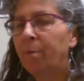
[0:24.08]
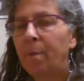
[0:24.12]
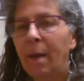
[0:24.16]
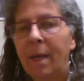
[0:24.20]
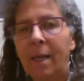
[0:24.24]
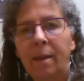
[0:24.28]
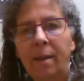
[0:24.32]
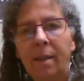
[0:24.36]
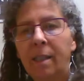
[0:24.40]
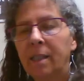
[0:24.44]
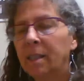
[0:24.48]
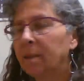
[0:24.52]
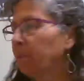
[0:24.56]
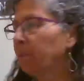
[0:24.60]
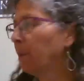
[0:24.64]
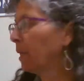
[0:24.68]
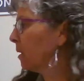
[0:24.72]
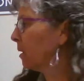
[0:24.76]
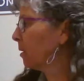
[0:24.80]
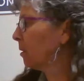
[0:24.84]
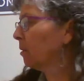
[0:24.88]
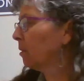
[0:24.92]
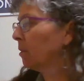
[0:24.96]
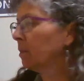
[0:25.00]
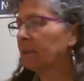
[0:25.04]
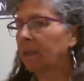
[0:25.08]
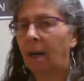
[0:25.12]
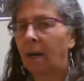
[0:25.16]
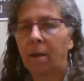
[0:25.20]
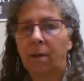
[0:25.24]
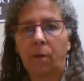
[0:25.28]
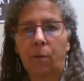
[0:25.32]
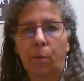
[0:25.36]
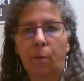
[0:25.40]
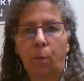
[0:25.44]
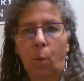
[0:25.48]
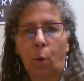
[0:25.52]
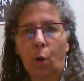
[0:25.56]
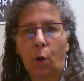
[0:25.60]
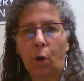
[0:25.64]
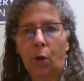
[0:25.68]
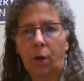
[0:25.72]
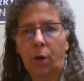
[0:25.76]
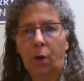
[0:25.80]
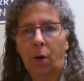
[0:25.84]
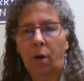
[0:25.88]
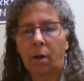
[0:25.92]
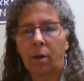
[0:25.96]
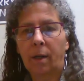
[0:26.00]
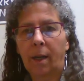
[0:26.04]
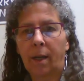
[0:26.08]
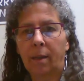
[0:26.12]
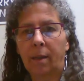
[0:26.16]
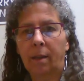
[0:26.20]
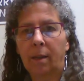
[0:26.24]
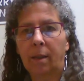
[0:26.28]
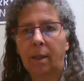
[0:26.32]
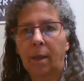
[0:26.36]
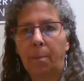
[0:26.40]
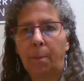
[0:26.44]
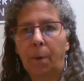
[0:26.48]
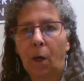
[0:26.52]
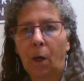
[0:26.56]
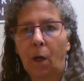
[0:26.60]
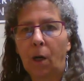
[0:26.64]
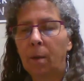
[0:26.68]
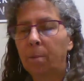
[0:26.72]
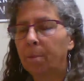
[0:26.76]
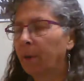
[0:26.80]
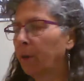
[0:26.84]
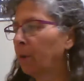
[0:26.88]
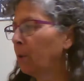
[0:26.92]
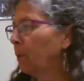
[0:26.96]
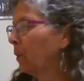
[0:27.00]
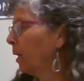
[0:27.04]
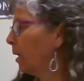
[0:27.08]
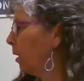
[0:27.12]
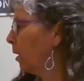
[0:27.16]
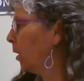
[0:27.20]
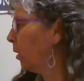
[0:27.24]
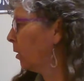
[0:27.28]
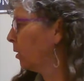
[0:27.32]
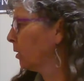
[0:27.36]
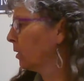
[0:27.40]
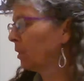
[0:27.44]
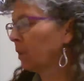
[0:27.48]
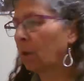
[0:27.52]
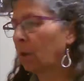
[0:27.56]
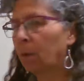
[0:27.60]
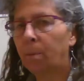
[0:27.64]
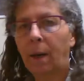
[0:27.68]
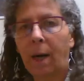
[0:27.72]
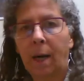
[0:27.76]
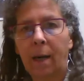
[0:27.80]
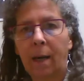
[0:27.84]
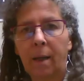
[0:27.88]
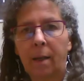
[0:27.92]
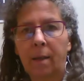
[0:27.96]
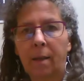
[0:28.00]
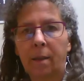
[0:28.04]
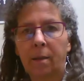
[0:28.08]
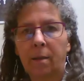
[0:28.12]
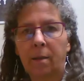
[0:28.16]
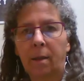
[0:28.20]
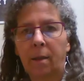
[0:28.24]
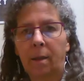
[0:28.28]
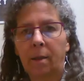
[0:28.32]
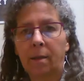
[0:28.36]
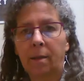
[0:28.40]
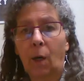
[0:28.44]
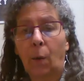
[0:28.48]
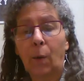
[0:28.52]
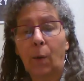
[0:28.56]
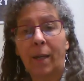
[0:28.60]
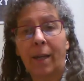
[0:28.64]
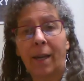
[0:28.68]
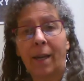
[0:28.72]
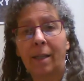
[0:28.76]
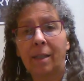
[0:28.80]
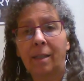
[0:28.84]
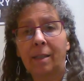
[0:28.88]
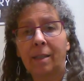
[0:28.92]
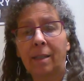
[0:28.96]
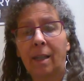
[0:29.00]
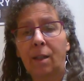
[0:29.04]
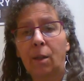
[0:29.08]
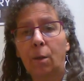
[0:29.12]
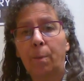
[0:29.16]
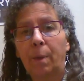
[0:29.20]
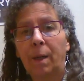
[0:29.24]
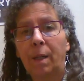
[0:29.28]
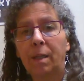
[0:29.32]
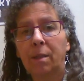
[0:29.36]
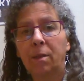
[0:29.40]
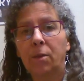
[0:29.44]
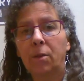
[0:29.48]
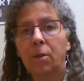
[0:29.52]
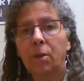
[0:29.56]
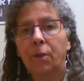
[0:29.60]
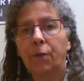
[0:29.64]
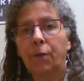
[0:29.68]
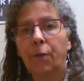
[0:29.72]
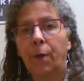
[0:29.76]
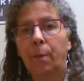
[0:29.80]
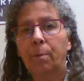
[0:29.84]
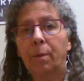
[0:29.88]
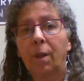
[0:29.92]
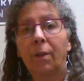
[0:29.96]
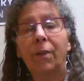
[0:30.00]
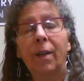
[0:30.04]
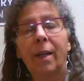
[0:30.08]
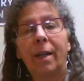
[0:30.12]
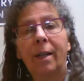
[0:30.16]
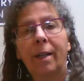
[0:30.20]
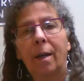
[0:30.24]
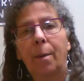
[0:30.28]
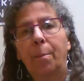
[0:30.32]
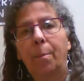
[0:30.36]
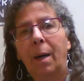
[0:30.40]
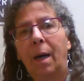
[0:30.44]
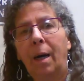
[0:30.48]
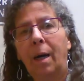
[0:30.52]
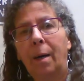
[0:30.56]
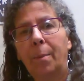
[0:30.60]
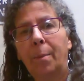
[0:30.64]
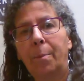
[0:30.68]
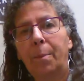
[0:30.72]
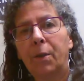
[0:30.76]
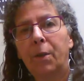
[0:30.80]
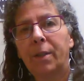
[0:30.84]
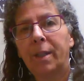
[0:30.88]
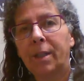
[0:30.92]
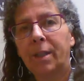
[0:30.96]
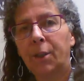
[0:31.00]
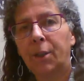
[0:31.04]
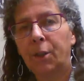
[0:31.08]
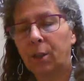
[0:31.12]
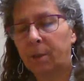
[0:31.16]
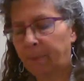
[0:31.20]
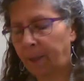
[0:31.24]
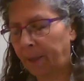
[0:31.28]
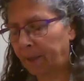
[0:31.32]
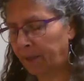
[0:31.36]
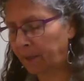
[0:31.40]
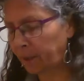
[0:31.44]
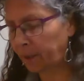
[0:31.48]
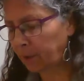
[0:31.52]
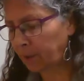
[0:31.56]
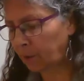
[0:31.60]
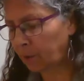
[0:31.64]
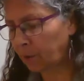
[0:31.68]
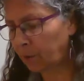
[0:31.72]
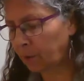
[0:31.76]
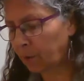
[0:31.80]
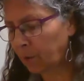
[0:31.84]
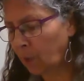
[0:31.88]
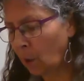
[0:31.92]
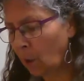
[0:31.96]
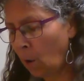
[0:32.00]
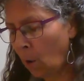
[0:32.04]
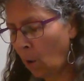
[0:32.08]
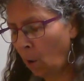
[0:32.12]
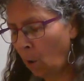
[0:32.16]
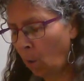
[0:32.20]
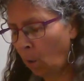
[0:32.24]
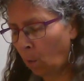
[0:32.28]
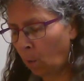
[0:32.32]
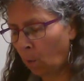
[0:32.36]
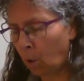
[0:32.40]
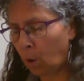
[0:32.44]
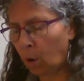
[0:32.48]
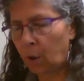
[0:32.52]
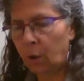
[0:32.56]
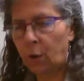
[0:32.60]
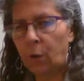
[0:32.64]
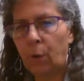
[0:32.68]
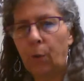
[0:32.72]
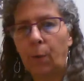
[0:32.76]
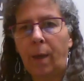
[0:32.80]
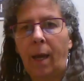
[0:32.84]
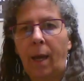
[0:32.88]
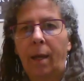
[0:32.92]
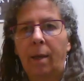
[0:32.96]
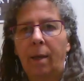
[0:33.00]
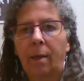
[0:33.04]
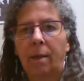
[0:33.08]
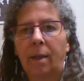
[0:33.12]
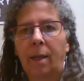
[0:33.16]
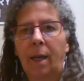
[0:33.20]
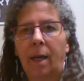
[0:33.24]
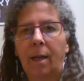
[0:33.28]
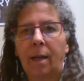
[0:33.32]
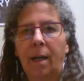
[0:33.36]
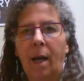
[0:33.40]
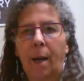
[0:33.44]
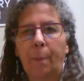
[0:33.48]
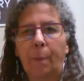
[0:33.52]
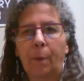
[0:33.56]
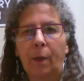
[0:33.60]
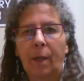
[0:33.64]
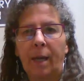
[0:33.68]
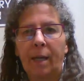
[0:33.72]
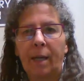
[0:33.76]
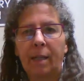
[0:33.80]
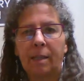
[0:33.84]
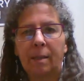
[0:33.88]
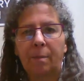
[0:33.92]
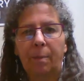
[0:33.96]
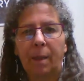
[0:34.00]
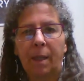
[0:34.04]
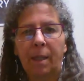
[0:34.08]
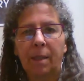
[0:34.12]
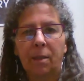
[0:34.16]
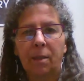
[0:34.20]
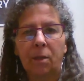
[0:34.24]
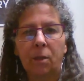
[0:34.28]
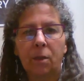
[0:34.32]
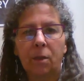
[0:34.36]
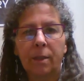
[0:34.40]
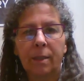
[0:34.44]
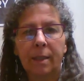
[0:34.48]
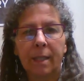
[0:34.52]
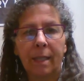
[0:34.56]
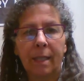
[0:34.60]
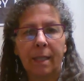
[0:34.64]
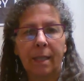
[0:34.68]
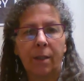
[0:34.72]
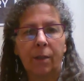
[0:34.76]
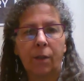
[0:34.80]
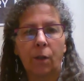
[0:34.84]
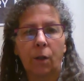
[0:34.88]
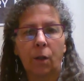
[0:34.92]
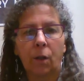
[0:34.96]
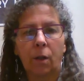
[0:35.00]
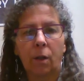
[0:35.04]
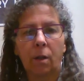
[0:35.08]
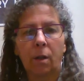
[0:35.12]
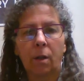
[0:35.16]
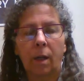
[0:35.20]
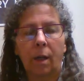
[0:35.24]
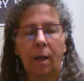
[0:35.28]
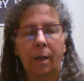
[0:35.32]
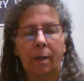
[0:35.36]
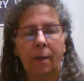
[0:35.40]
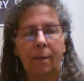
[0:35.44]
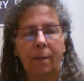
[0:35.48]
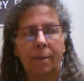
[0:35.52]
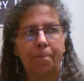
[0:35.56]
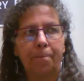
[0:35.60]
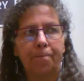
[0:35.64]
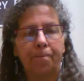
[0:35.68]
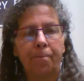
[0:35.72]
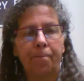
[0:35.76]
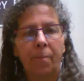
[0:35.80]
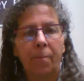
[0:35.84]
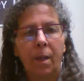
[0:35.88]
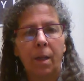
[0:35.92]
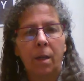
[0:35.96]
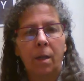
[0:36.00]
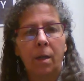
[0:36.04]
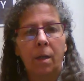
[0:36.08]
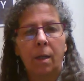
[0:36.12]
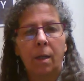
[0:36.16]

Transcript: we've made these puzzles out of word art and clip art, but you can also buy uh, lowercase letter puzzles from Lavinia Pop on Teachers Pay Teachers, or you can get uppercase puzzles either um,